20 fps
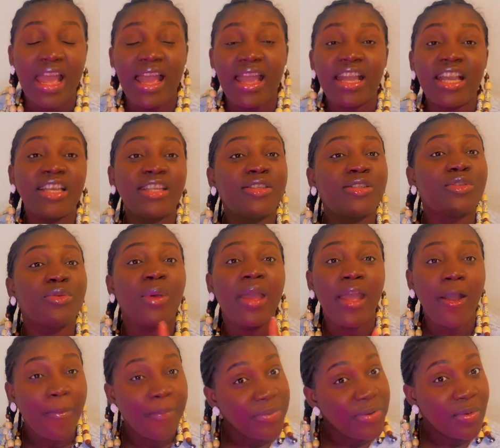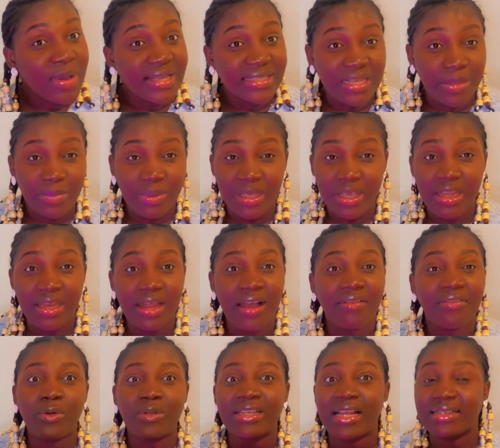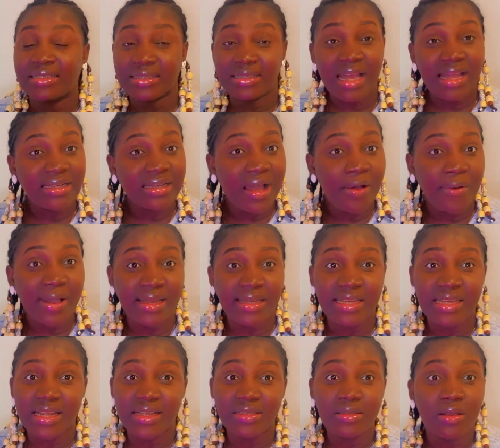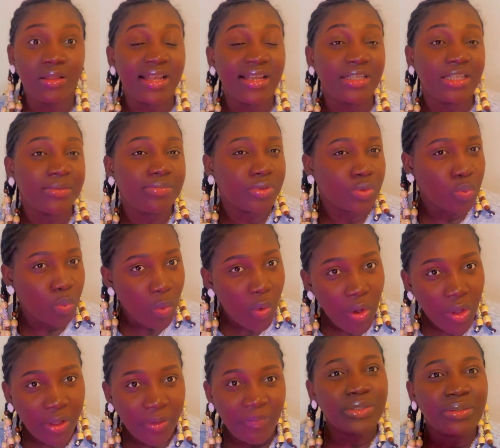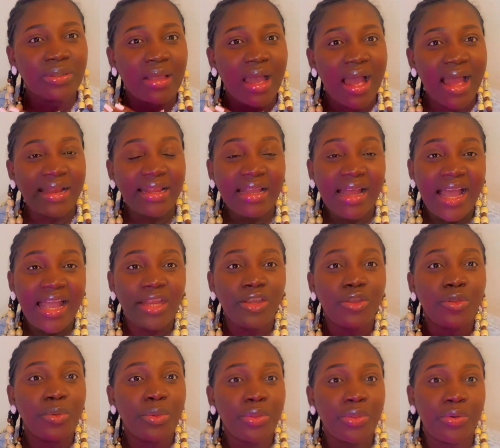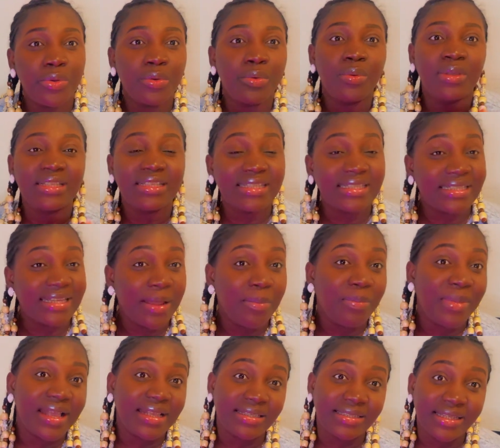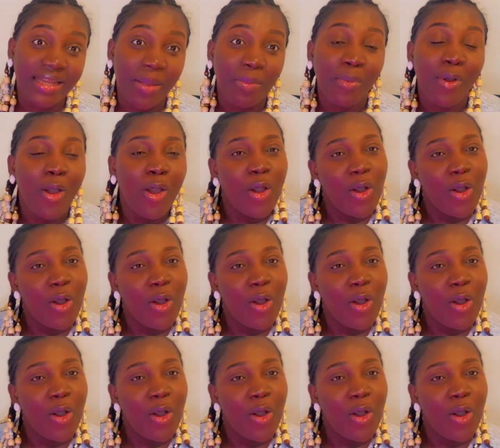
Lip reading: is to help you as a beginner to understand how Canadian scholarships work and guide you through step by step